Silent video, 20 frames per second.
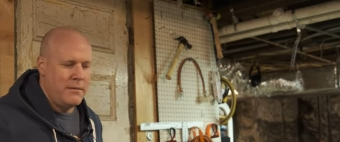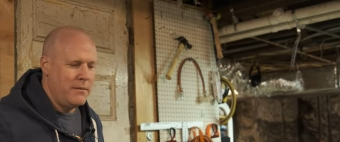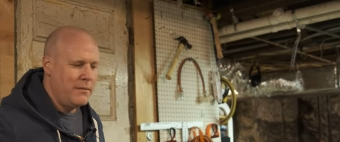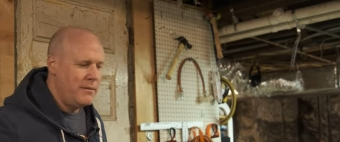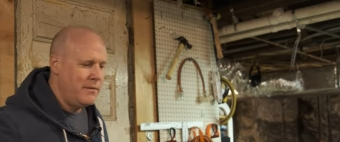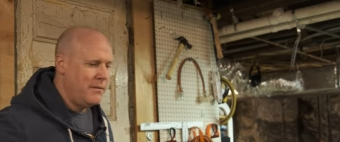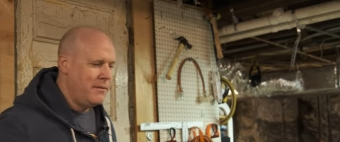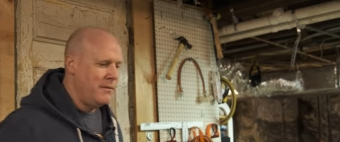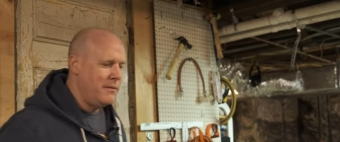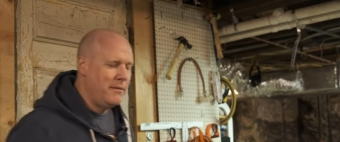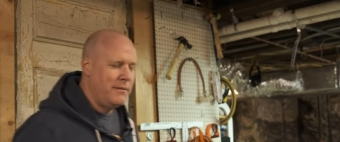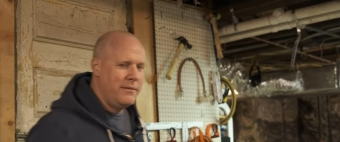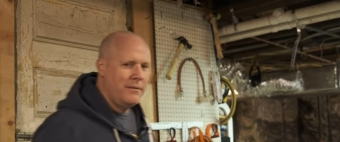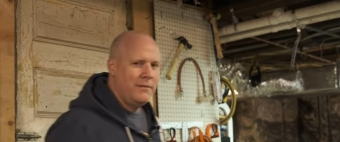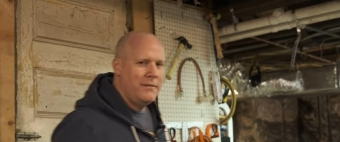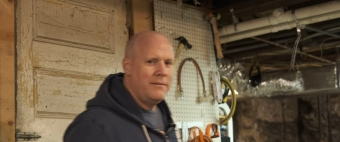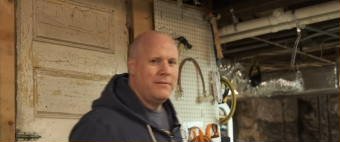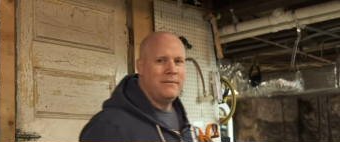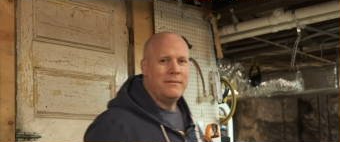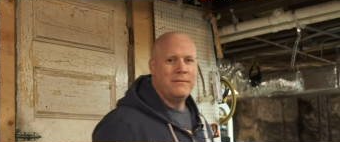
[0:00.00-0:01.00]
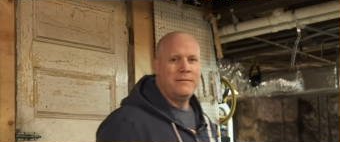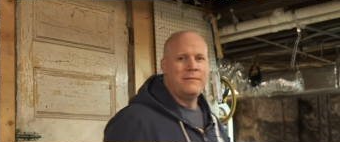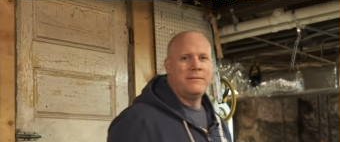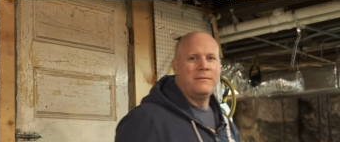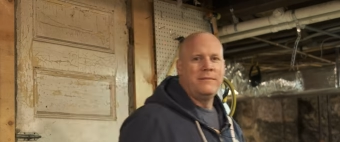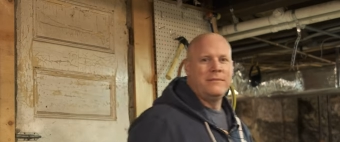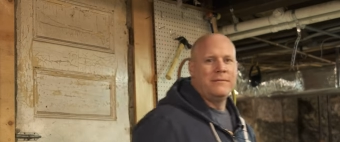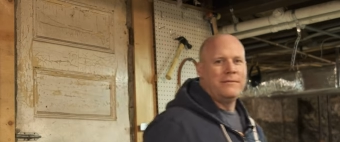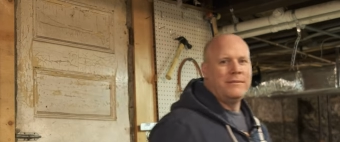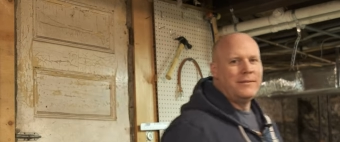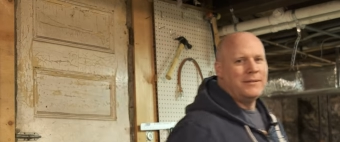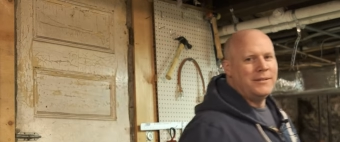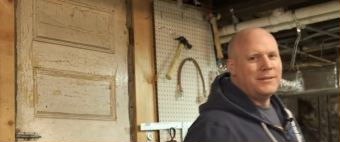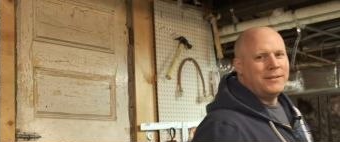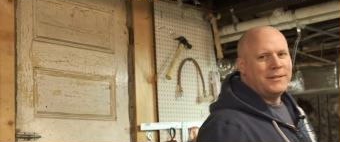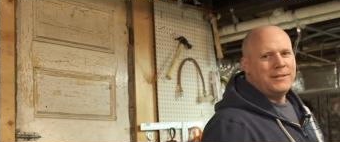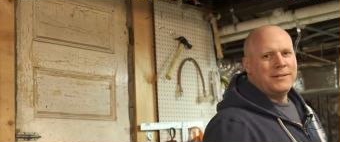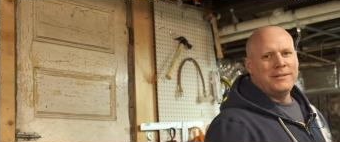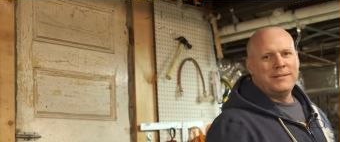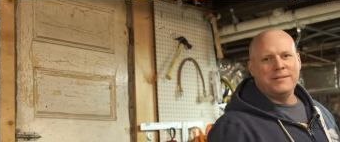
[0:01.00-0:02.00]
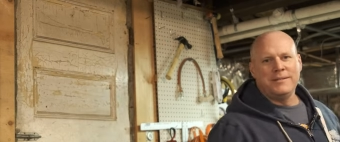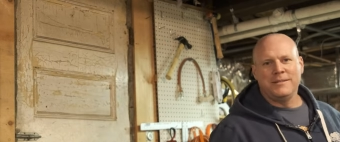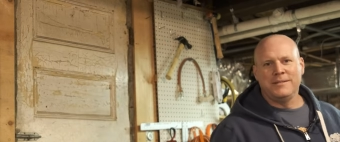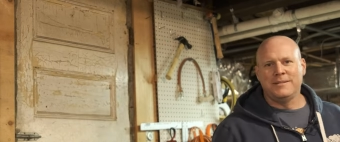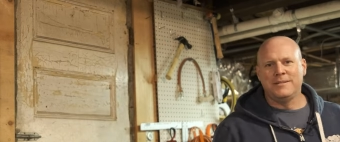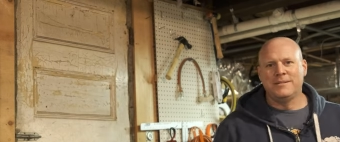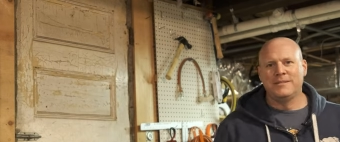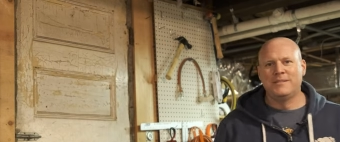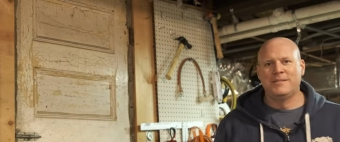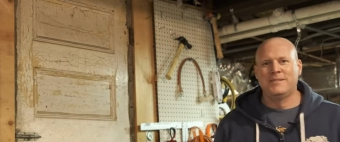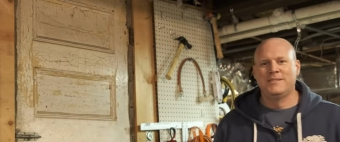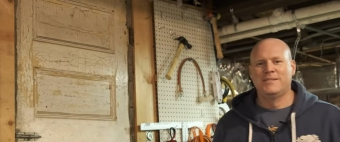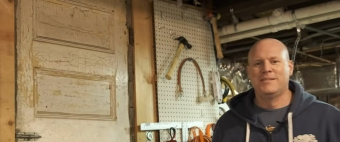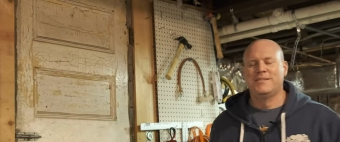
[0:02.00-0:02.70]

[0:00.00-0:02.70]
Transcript: Nobody speaks.